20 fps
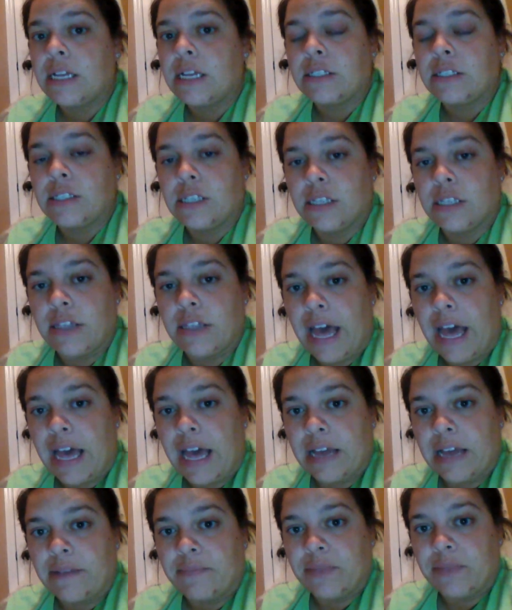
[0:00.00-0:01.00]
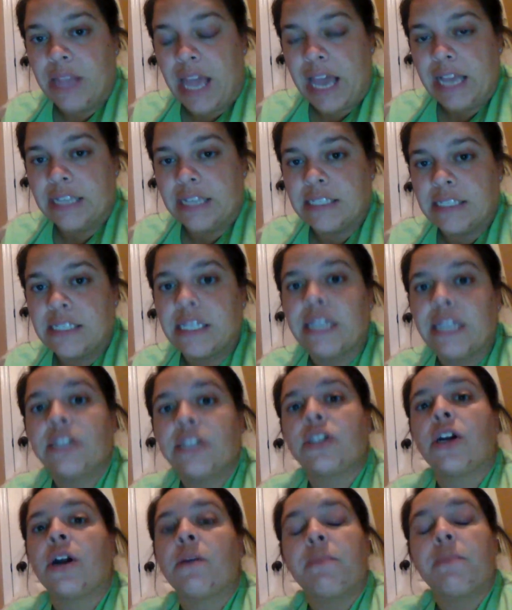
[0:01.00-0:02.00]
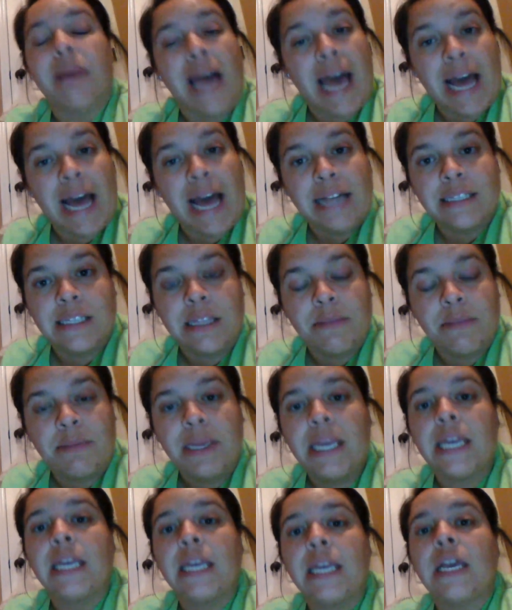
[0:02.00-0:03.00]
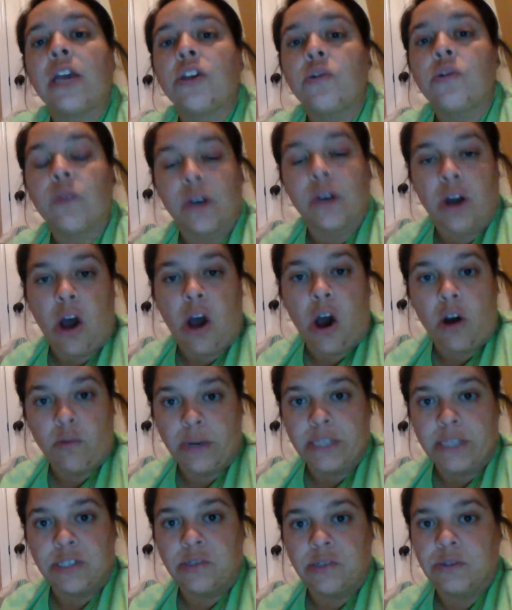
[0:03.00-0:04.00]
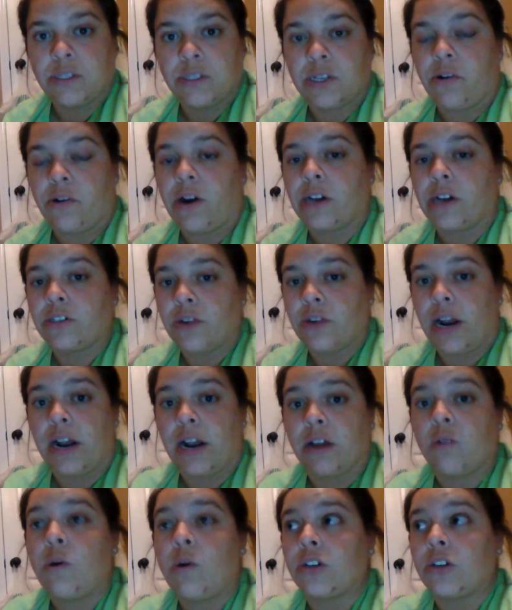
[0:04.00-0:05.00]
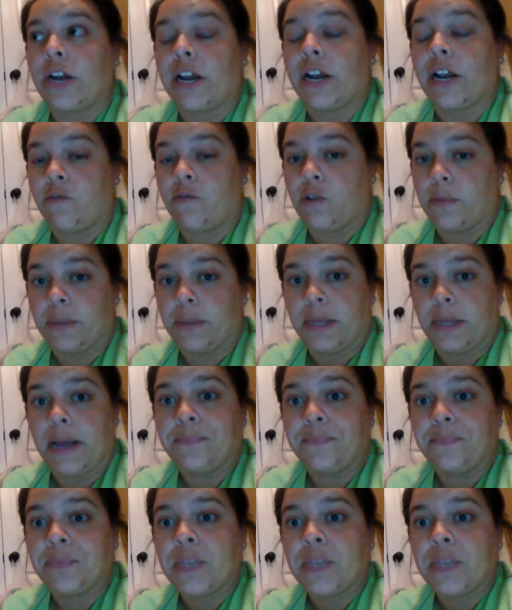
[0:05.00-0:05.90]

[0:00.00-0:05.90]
to that AC term but add to the B, you can always use the quadratic formula.